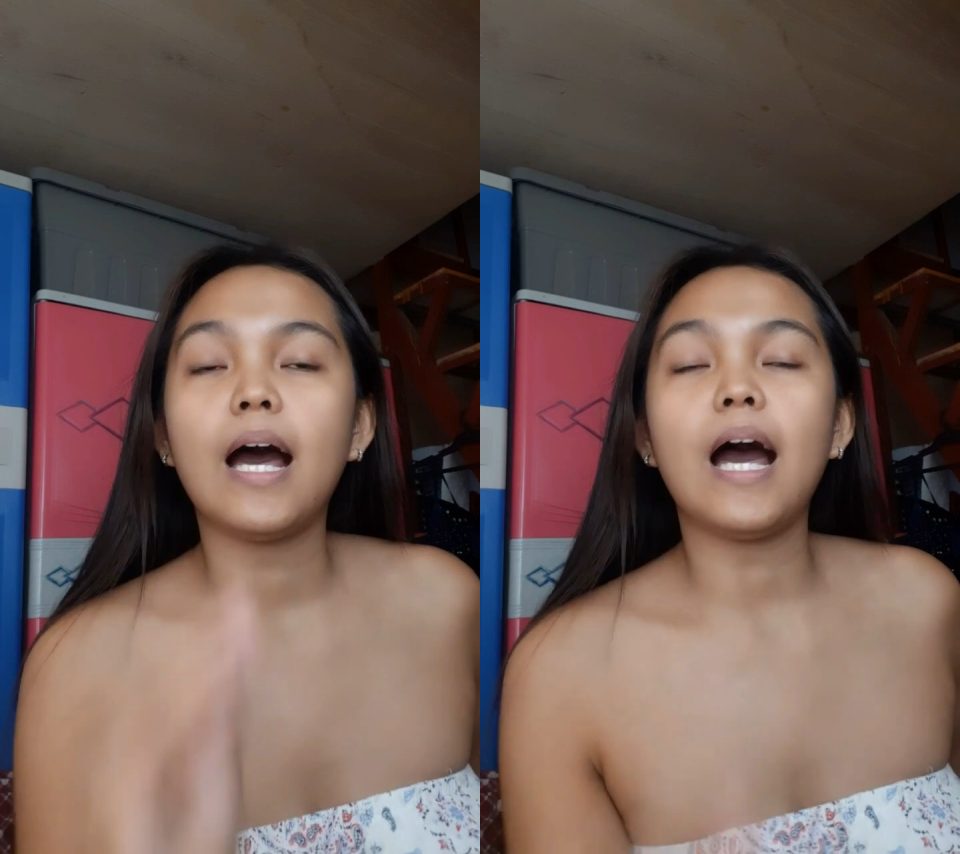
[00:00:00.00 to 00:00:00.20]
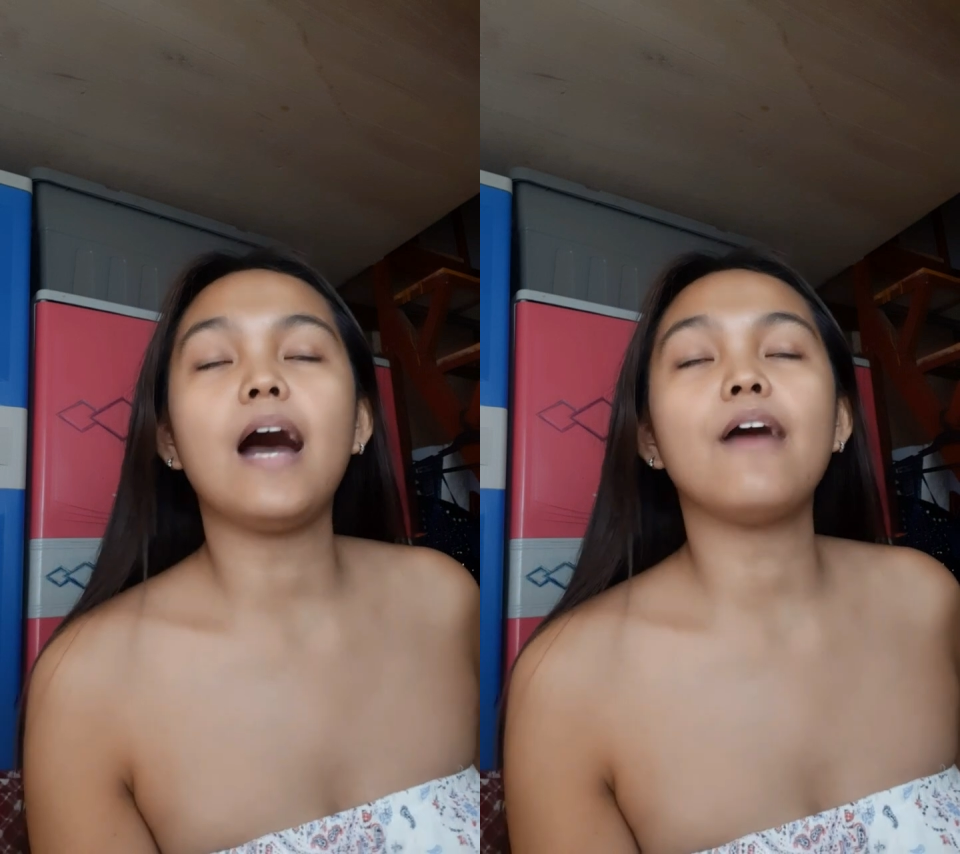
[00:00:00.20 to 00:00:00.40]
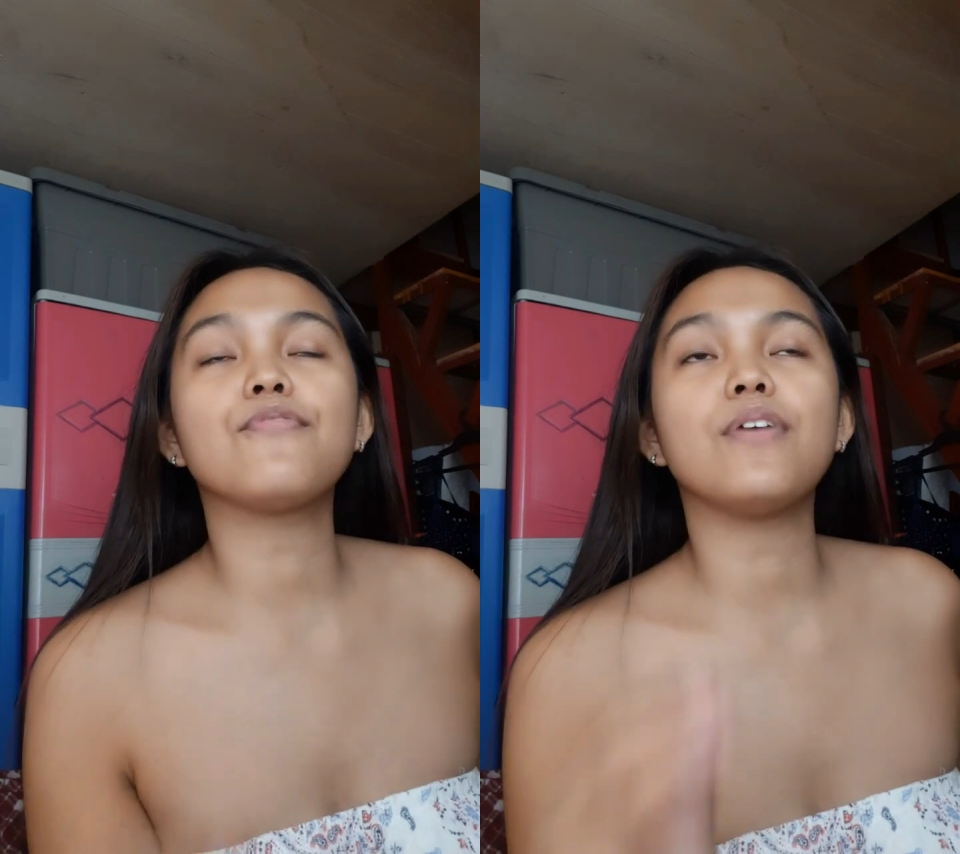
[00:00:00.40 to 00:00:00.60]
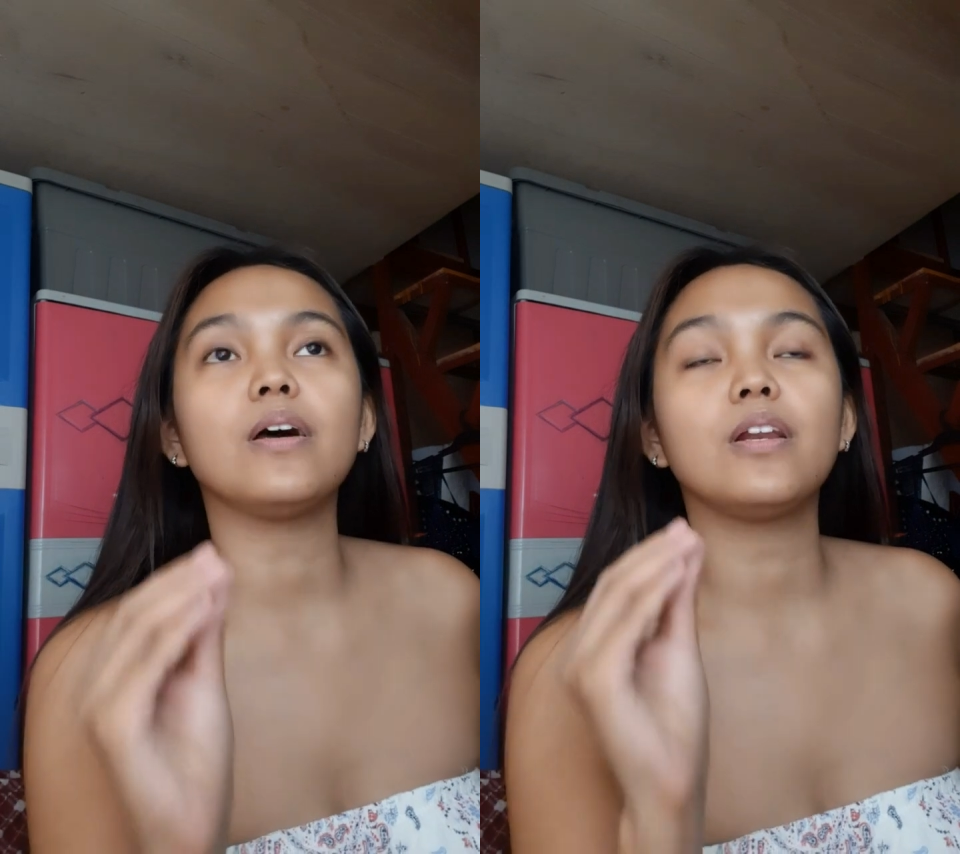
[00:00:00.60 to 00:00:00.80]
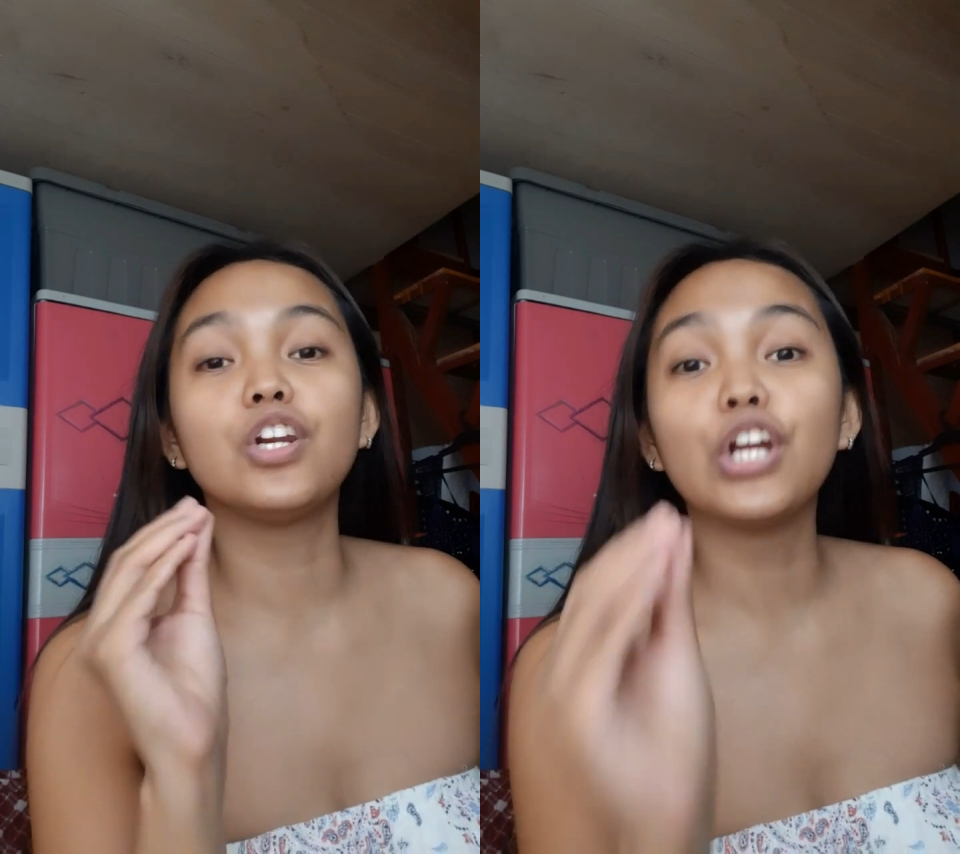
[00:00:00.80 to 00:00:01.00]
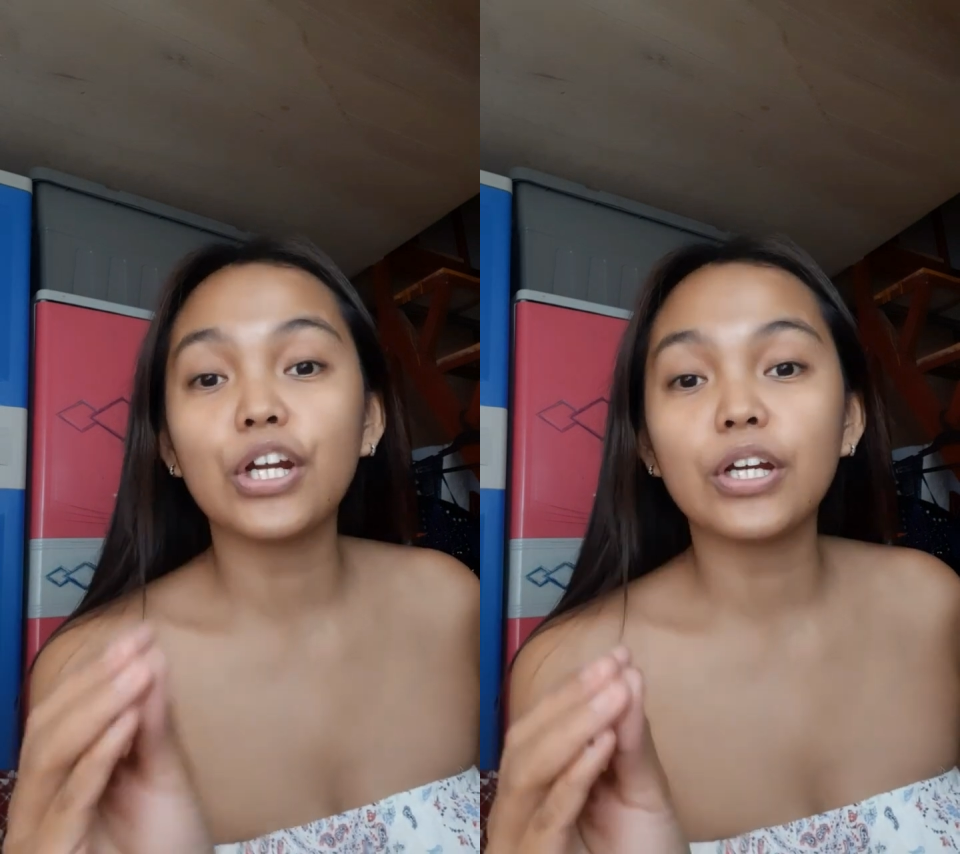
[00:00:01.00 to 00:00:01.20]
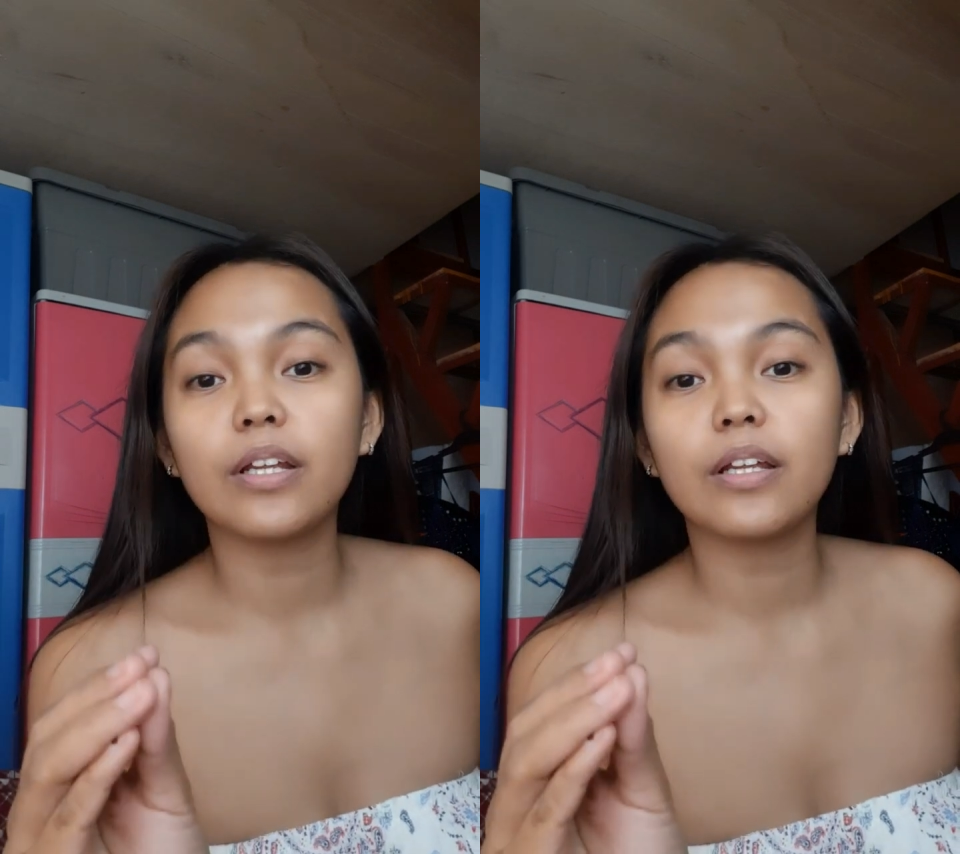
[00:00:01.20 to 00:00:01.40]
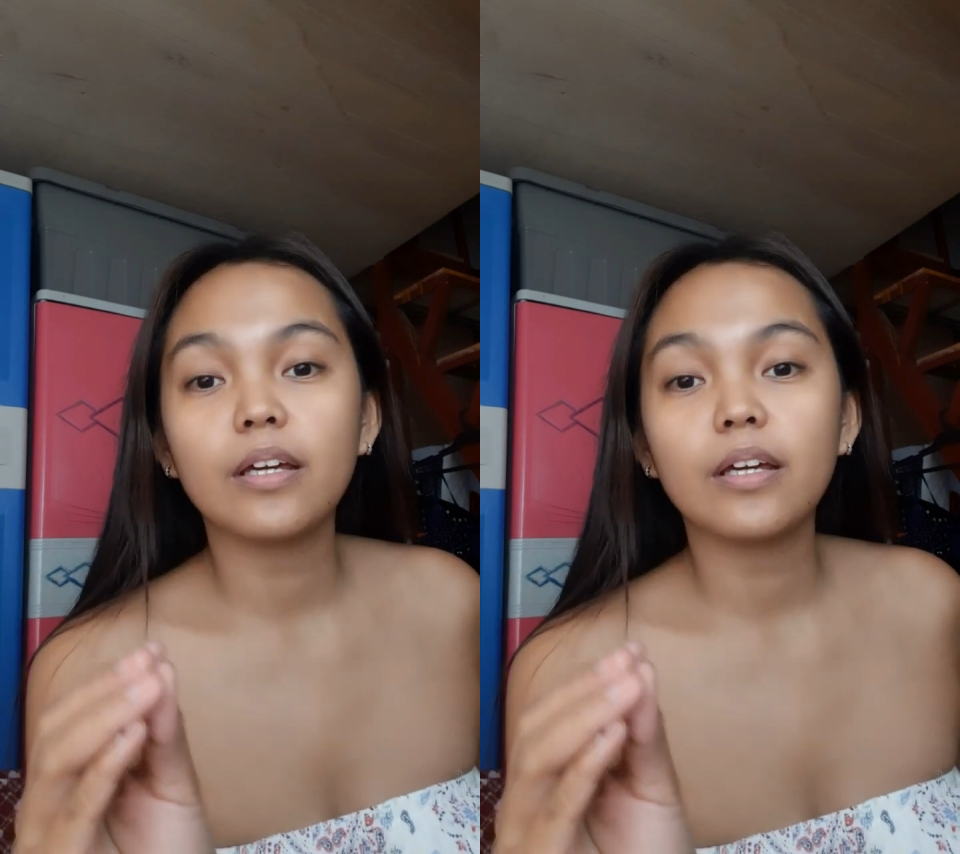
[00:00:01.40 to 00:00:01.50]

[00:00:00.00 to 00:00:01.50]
have learned,